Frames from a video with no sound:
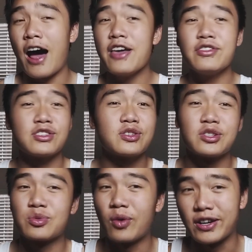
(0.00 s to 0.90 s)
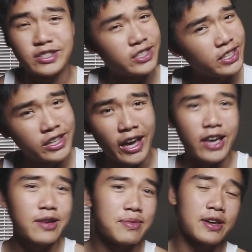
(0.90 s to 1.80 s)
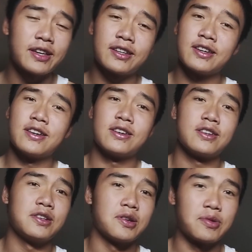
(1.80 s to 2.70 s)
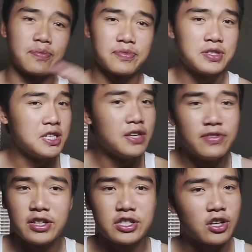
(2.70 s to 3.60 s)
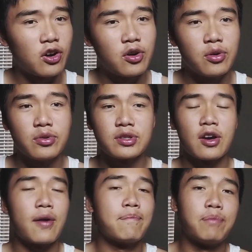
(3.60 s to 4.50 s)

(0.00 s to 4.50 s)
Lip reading: I used to just watch gaming, you know, TV shows,